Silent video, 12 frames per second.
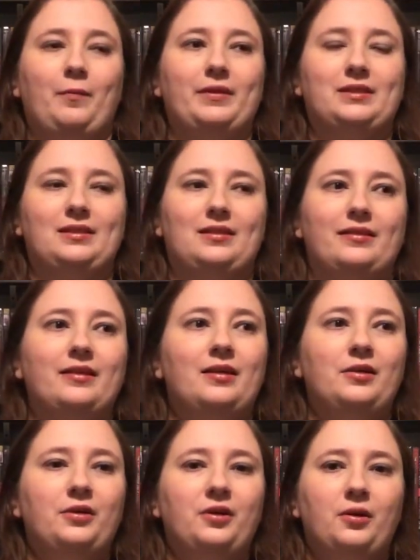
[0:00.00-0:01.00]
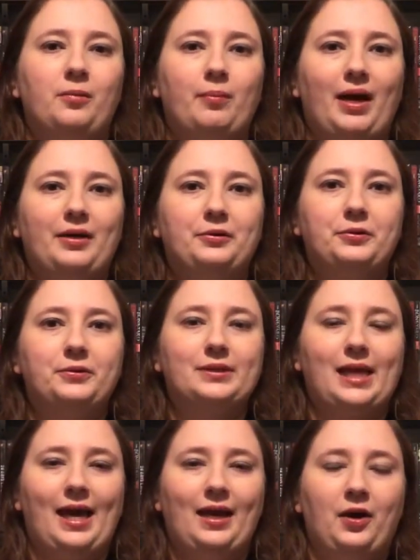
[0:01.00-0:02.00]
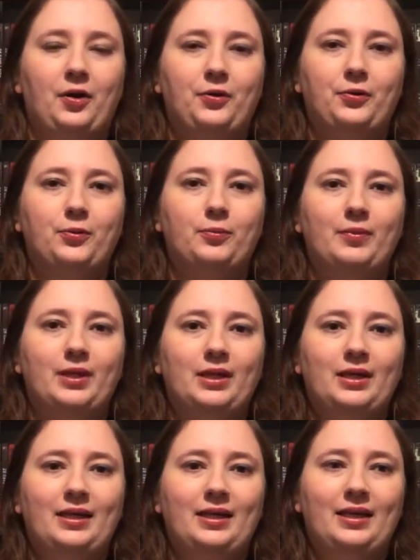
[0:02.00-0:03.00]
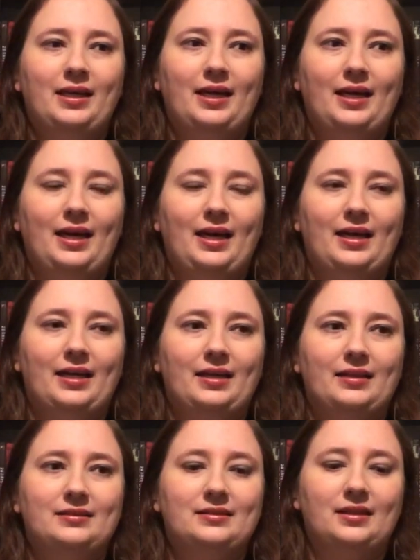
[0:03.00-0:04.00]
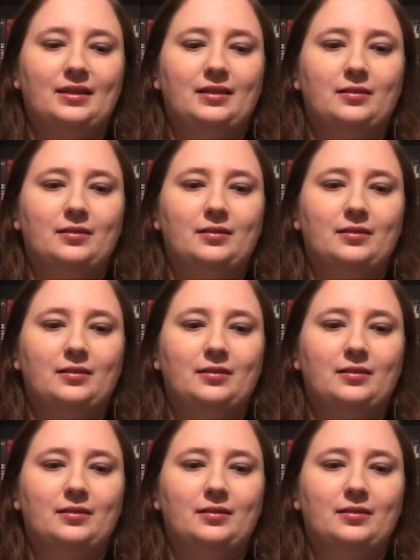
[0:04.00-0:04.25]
I went to Michael's, At Home, and